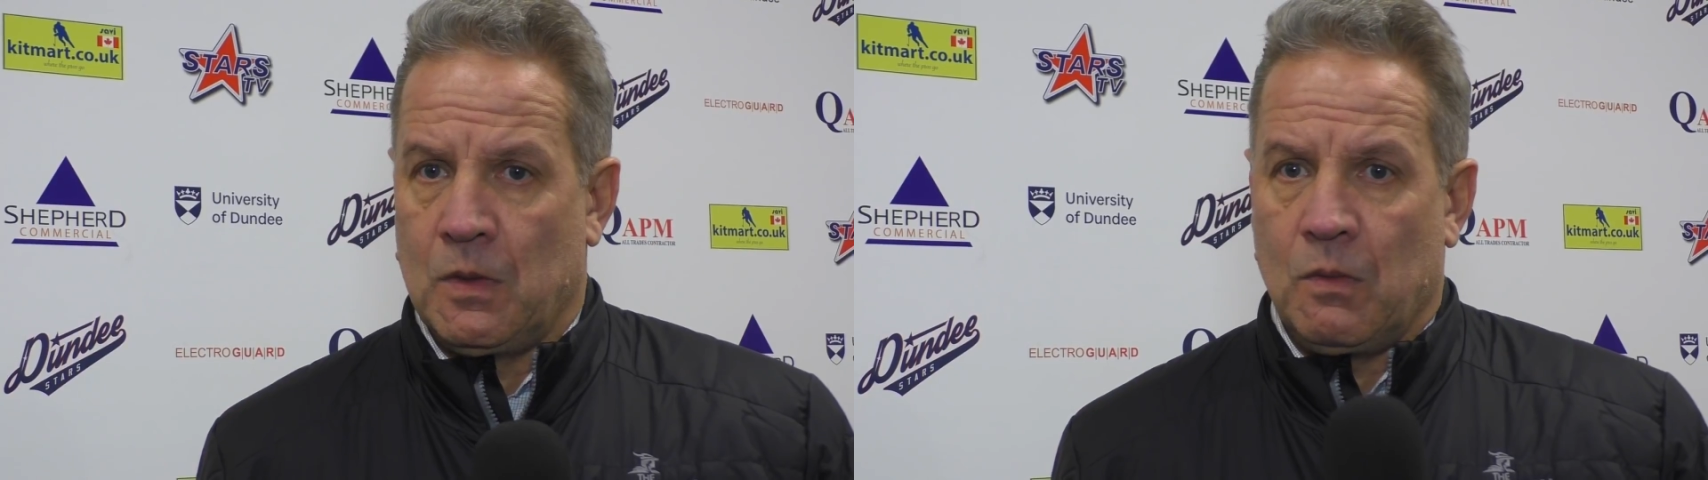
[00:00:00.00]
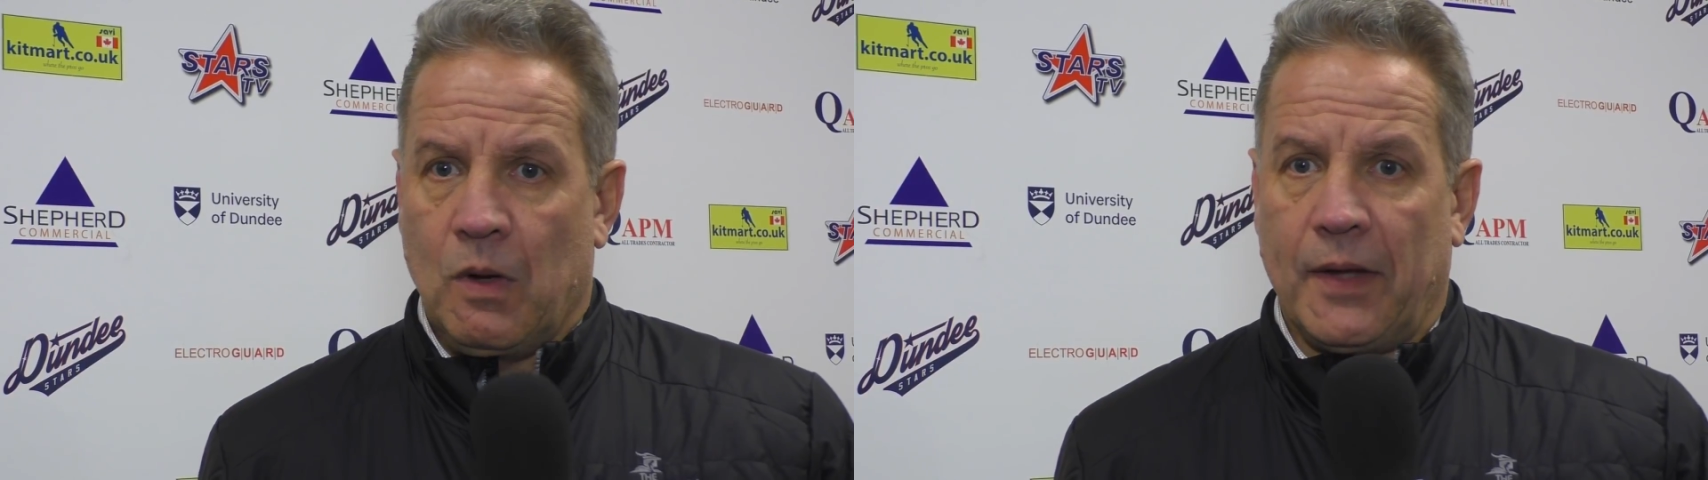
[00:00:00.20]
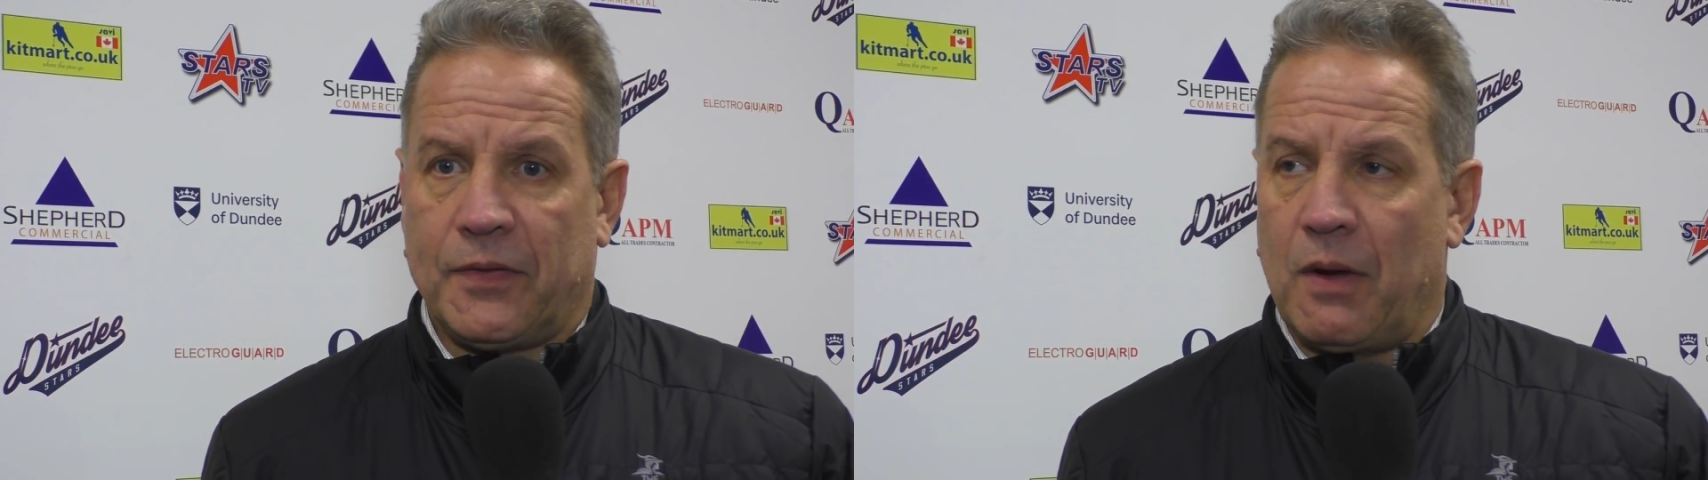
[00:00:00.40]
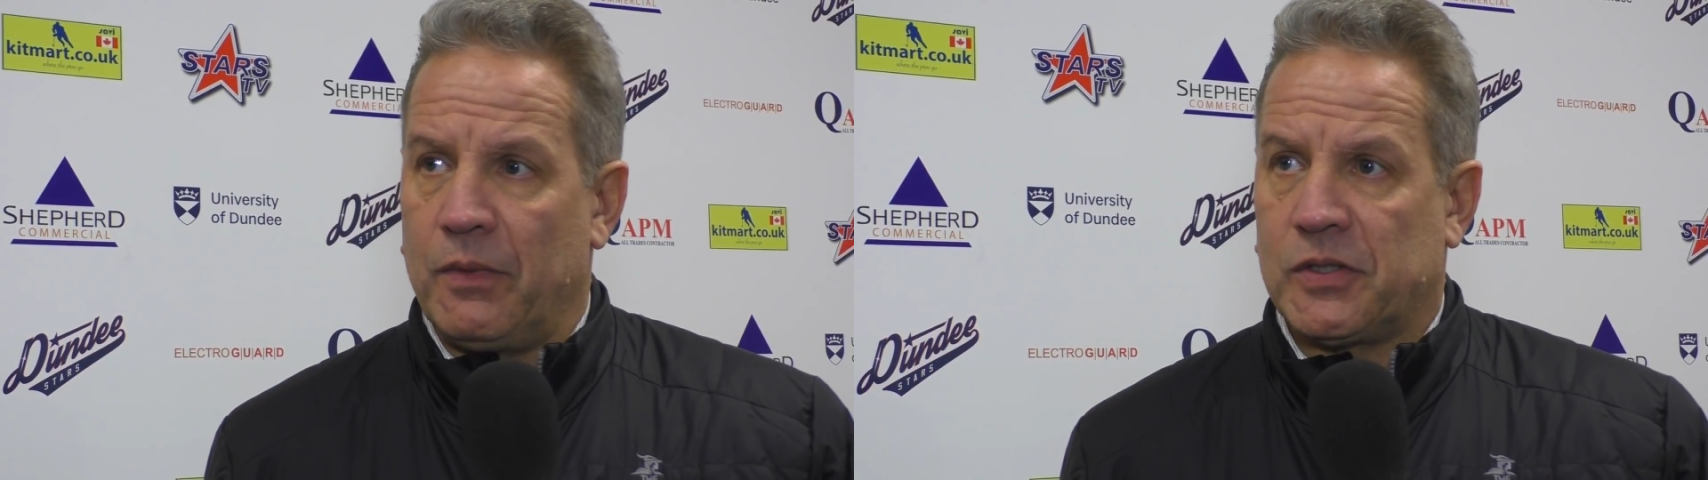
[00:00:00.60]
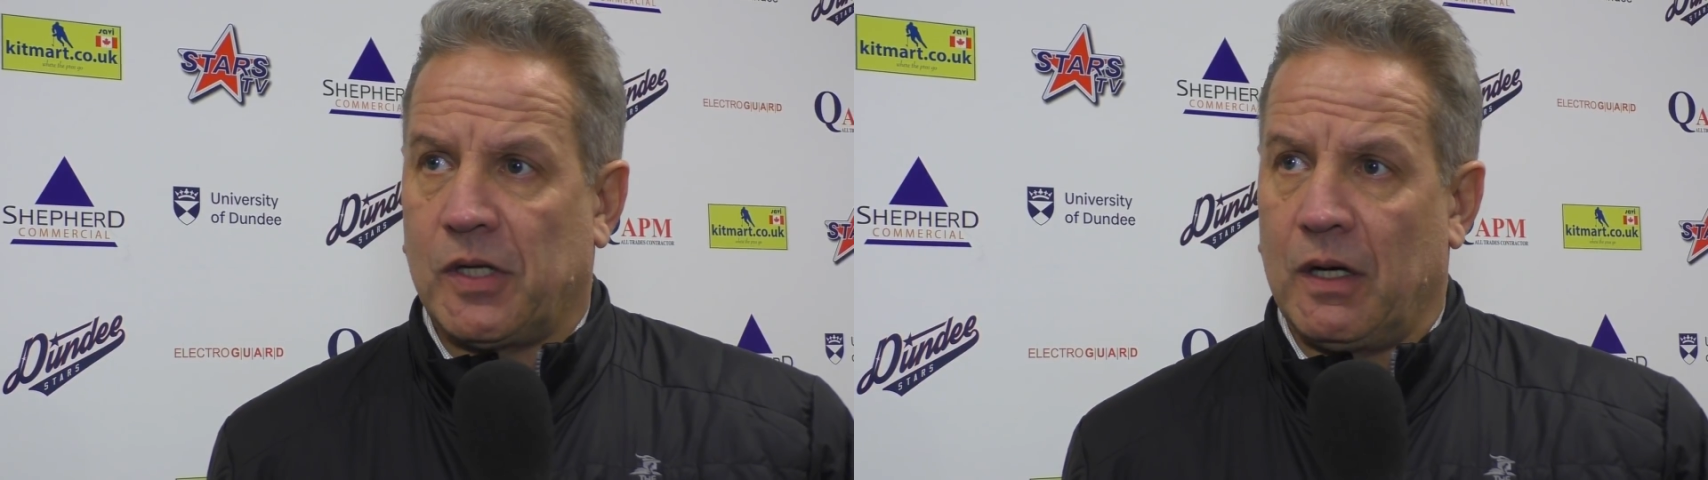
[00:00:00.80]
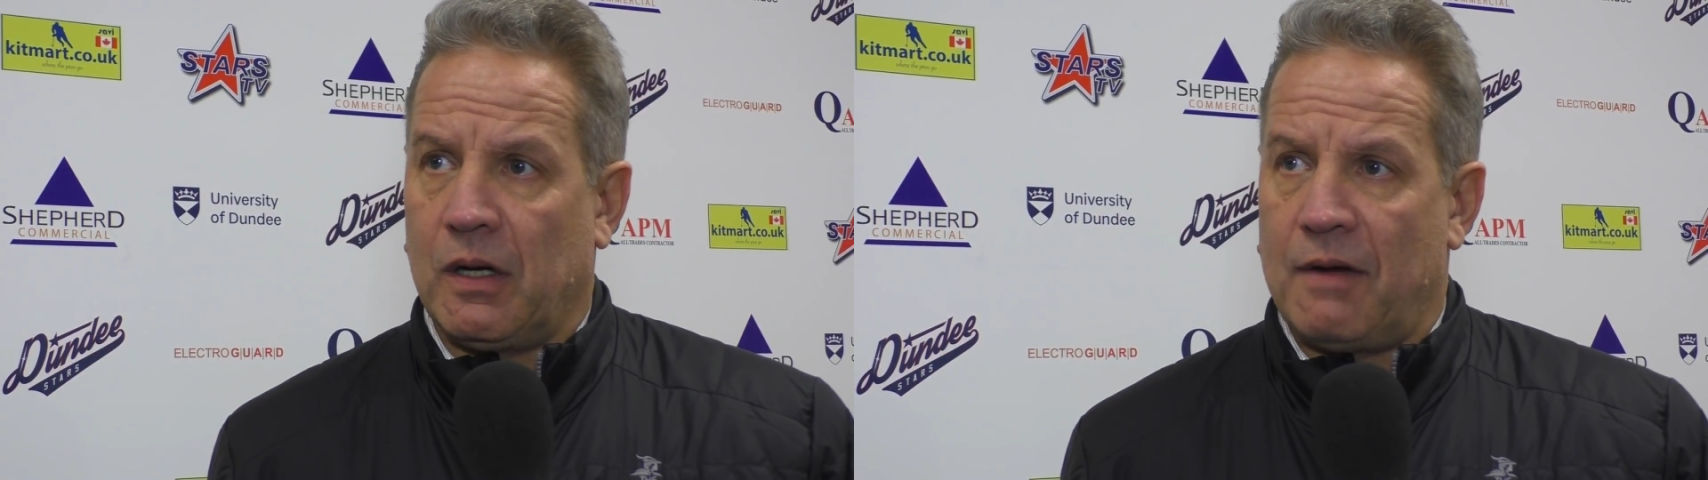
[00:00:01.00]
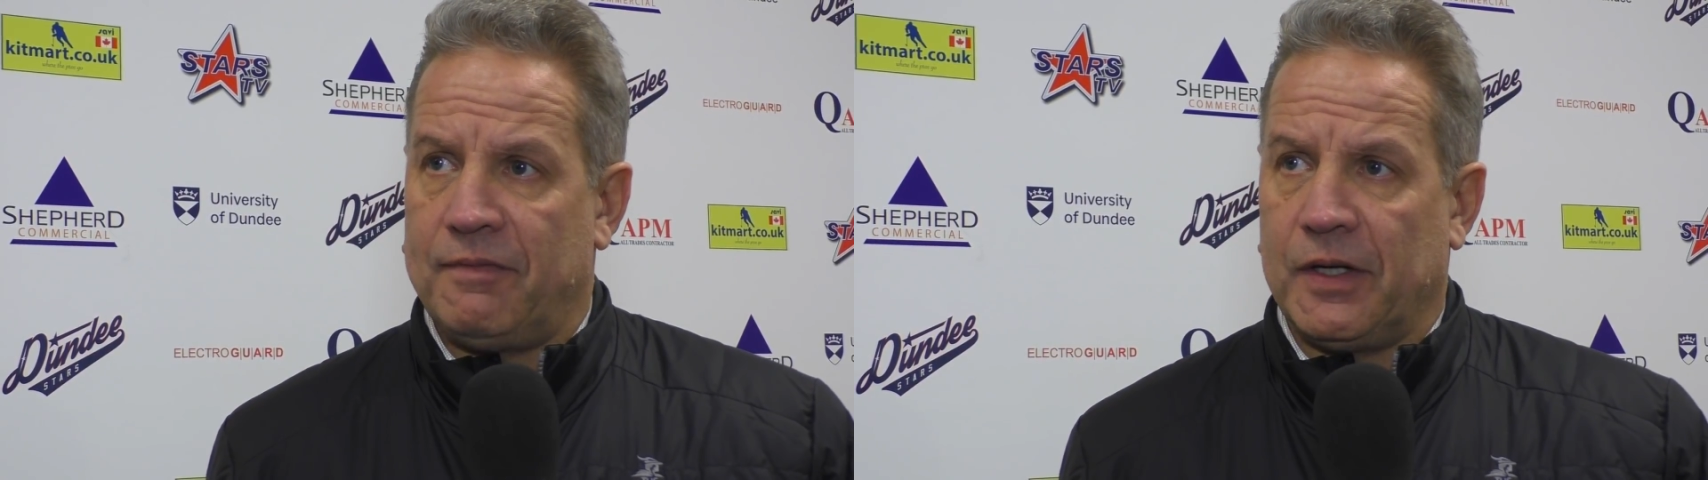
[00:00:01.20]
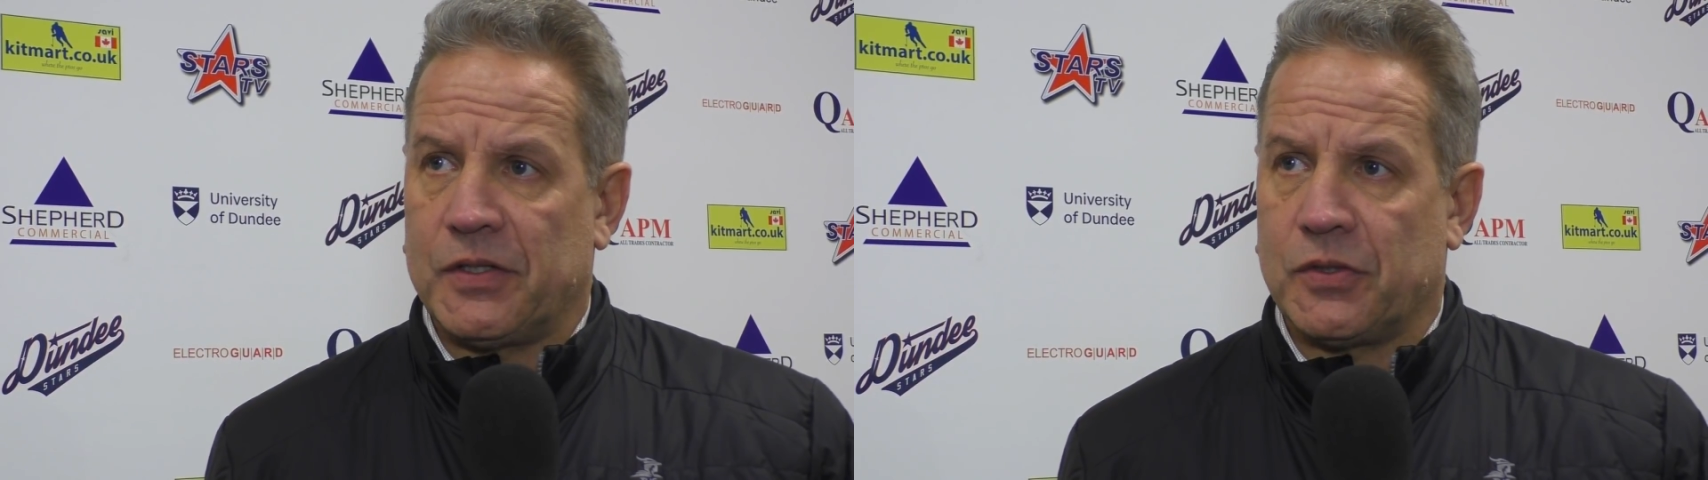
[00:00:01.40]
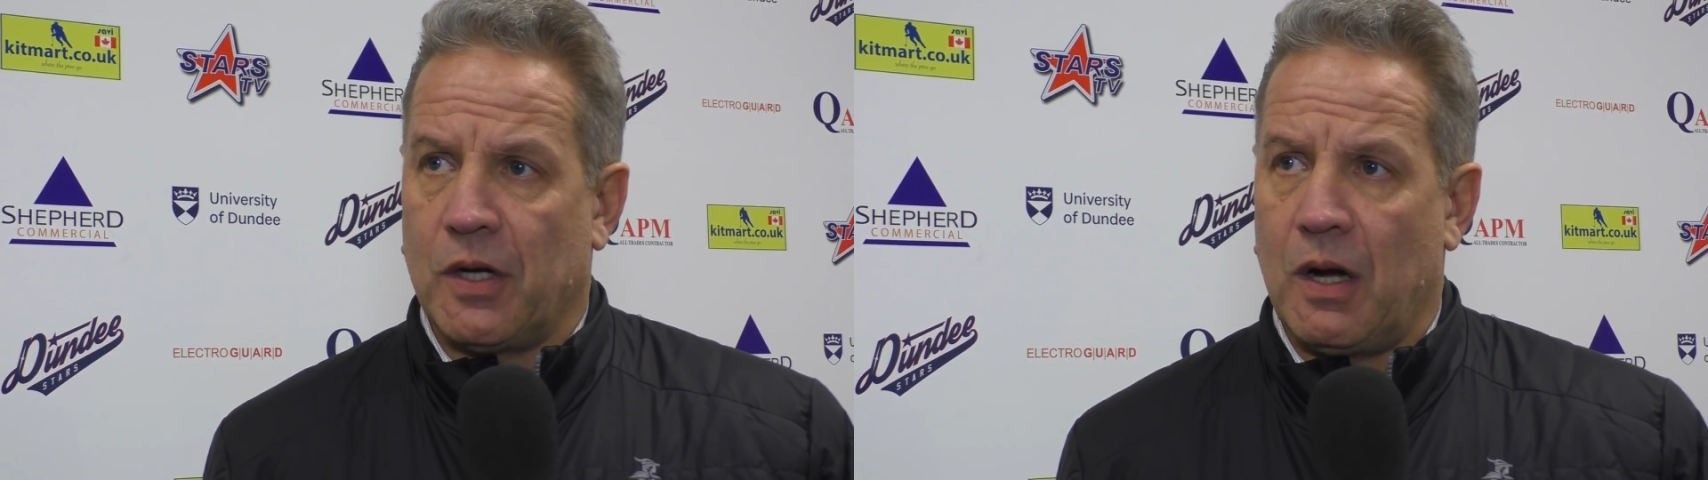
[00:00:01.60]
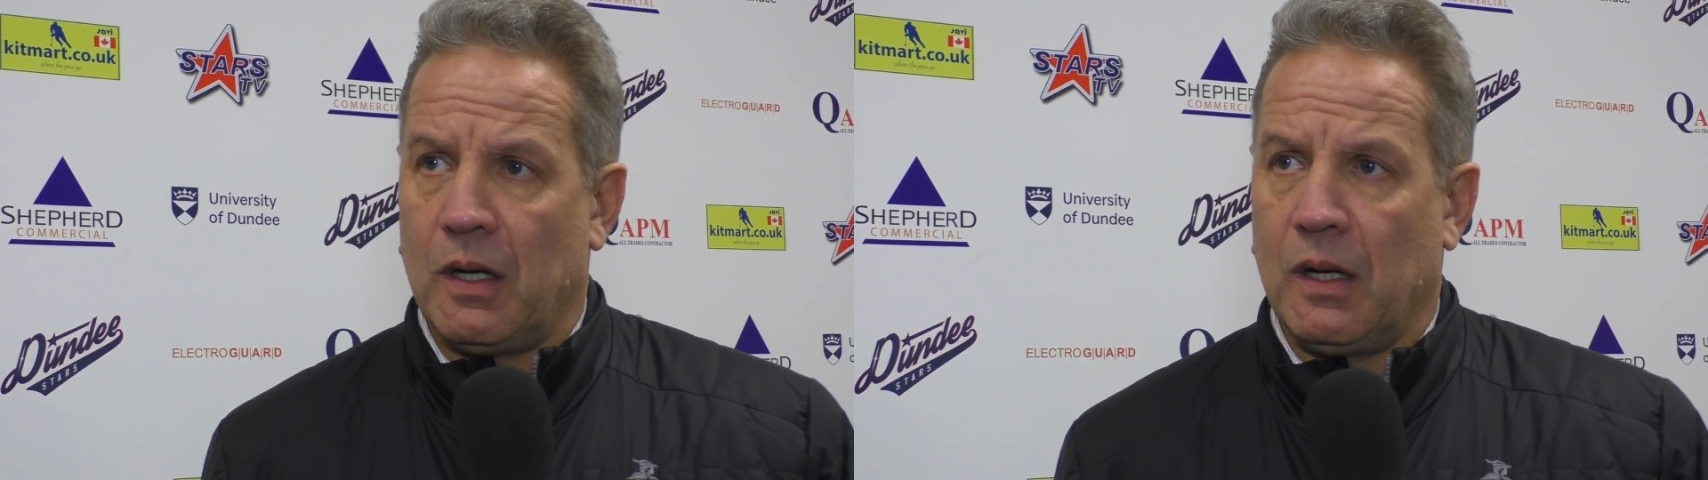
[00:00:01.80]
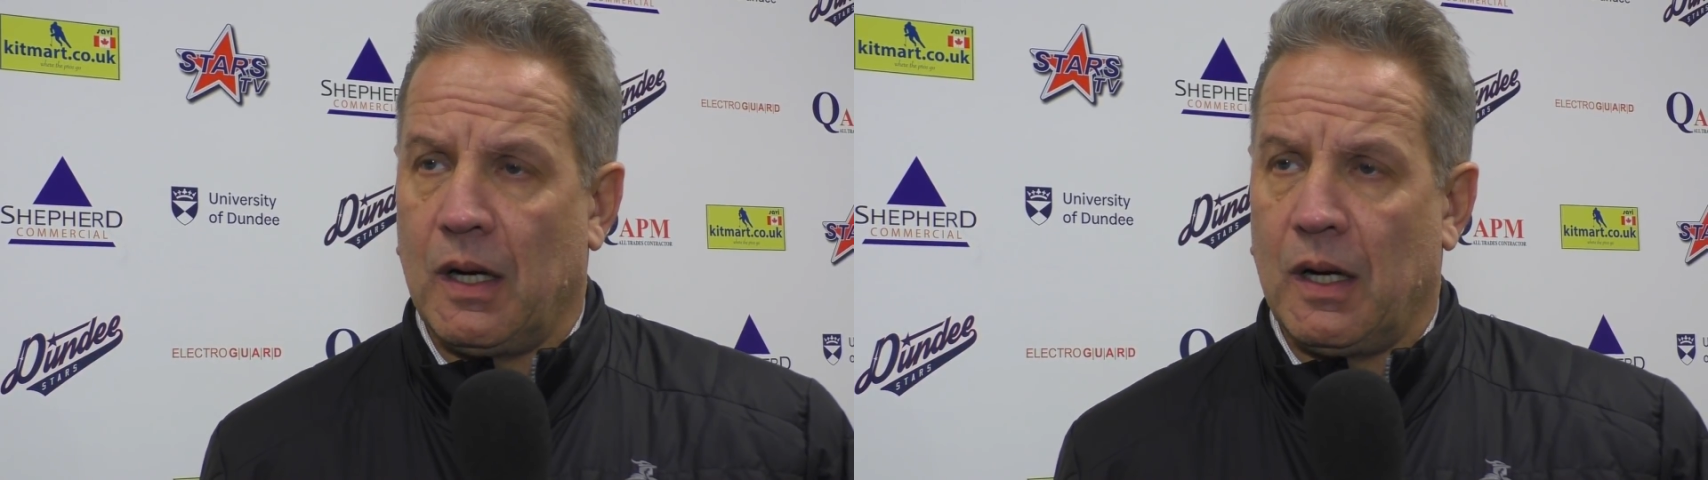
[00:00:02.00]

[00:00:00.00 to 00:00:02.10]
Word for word: Well, I thought we started off very strong.